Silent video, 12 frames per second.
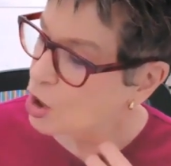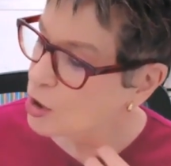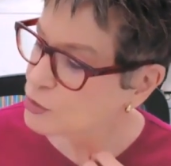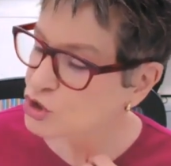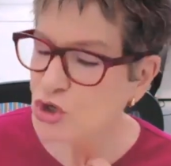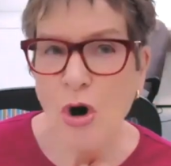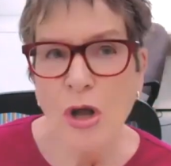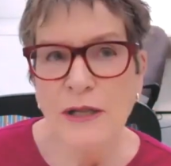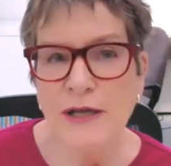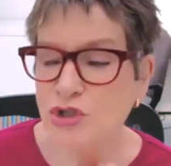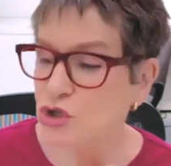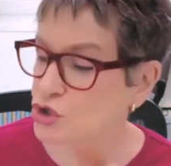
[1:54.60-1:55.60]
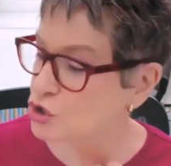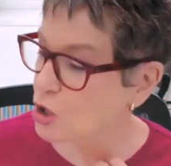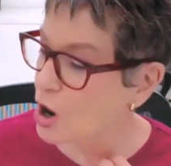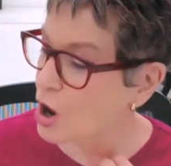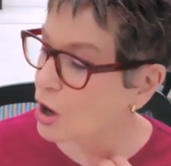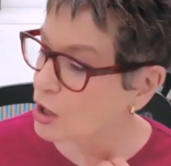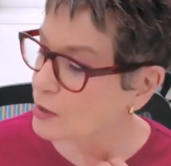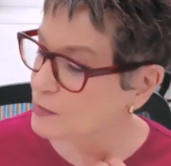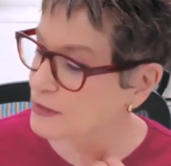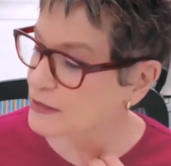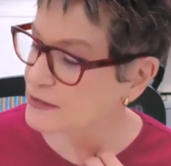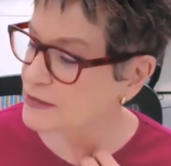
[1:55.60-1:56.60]
almost all lizards are
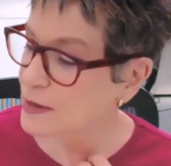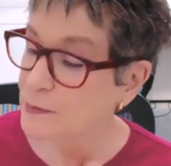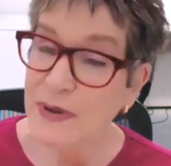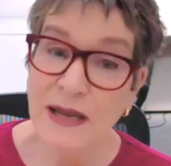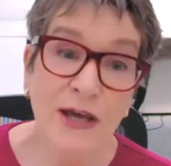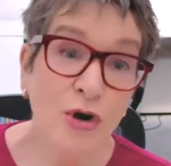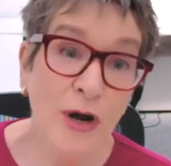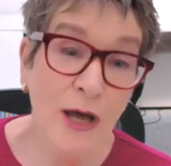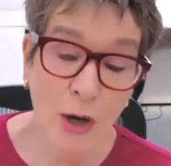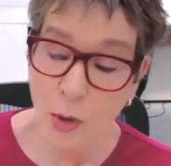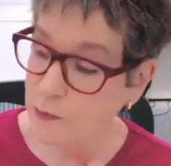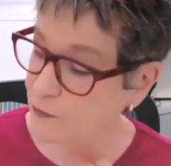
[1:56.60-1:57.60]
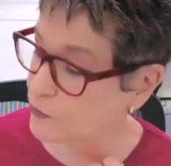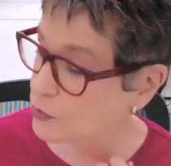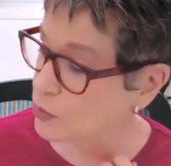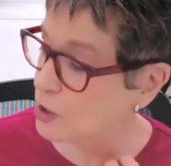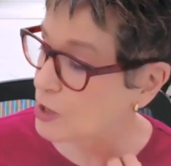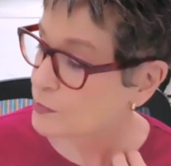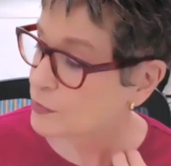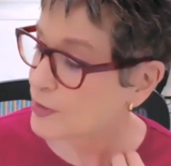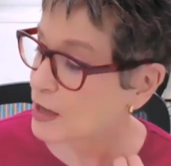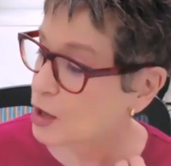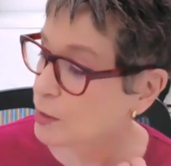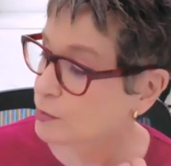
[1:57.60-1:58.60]
harmless many are helpful
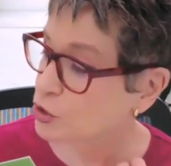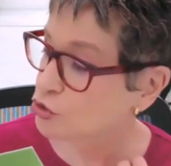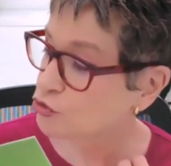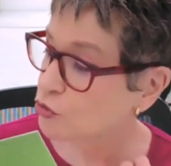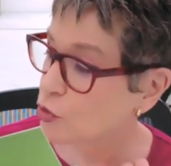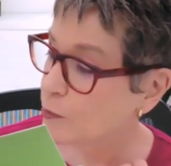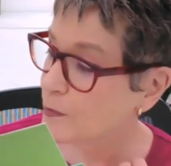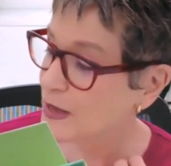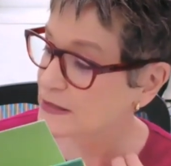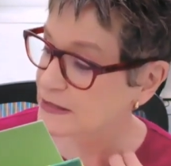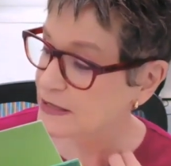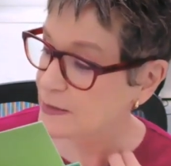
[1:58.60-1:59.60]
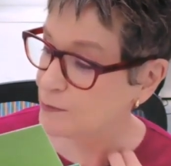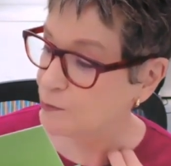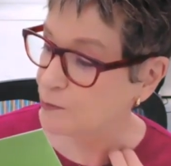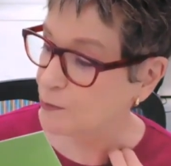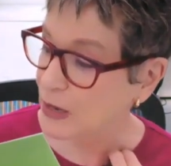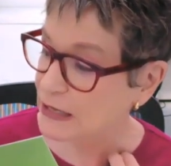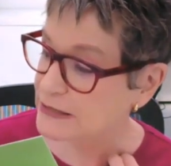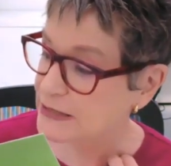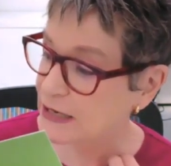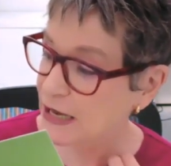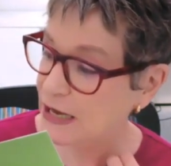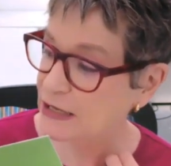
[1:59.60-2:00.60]
they help control pesky
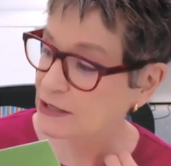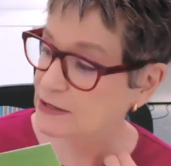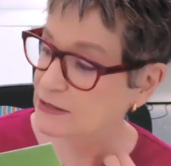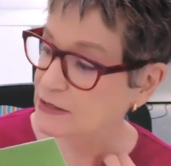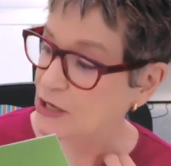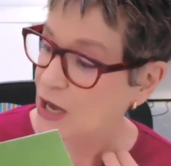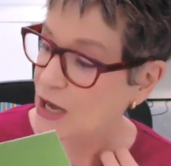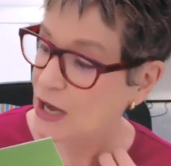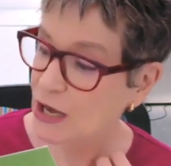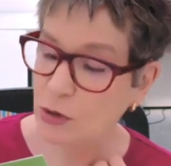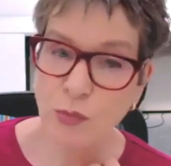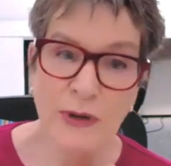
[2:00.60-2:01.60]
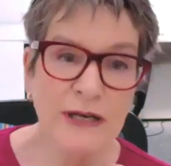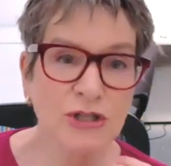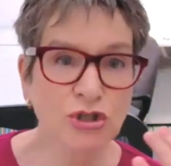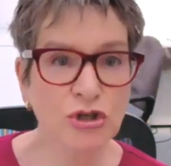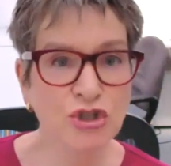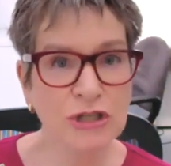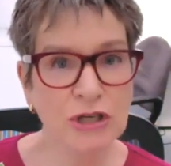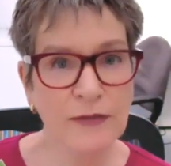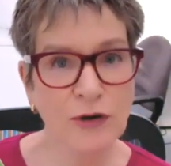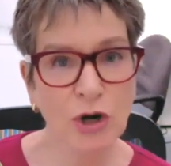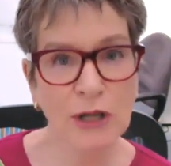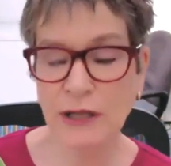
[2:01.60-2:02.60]
bugs and ants. And research into
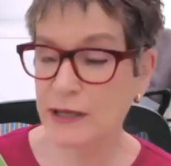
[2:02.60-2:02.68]
their